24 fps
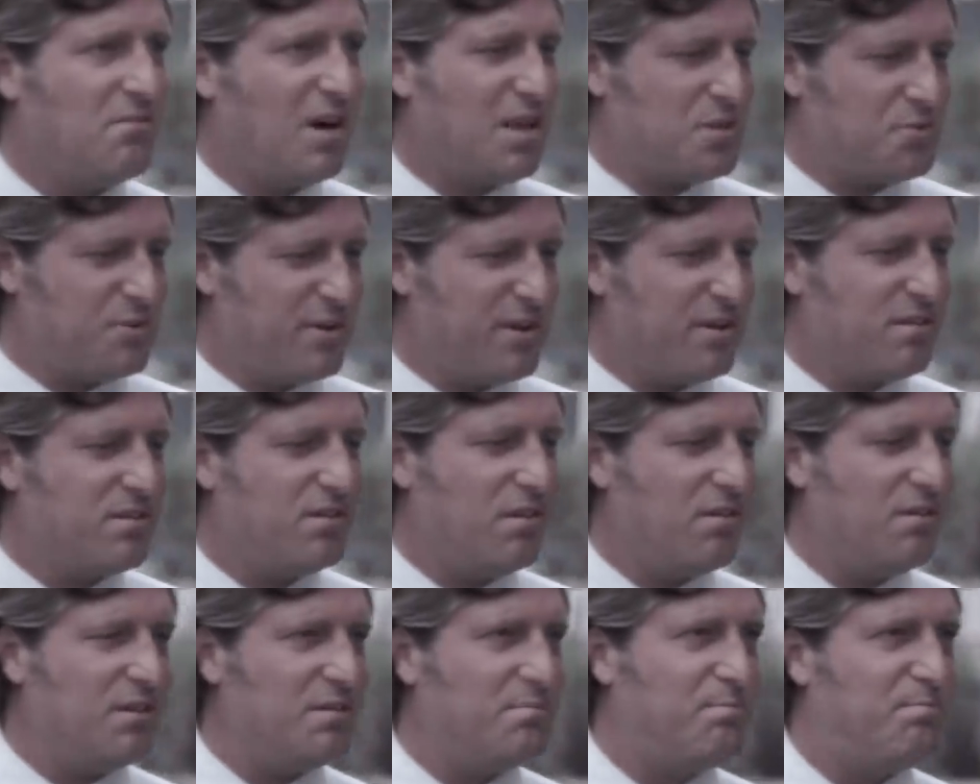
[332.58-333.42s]
Watch where you're
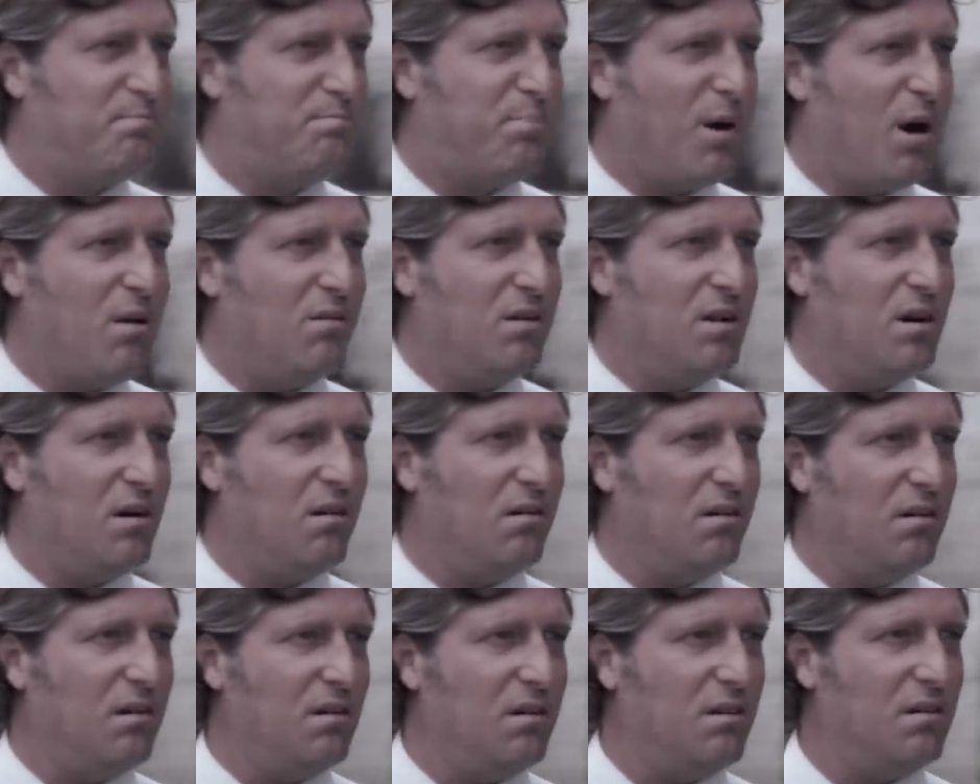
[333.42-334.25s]
going,
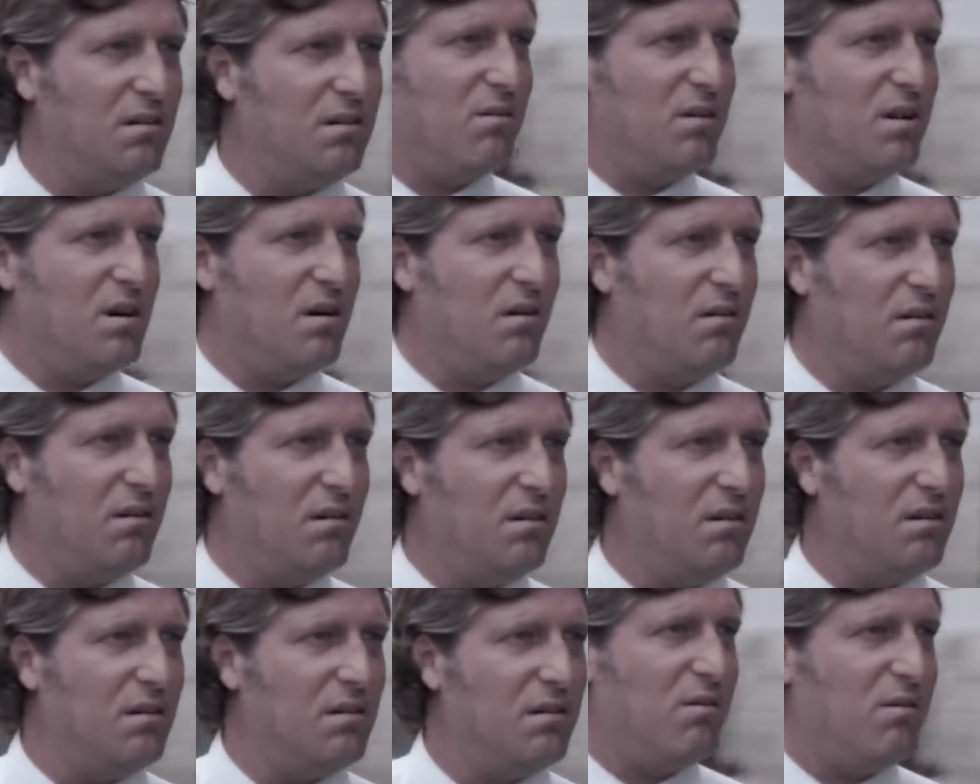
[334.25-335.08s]
bonehole. Bonehole.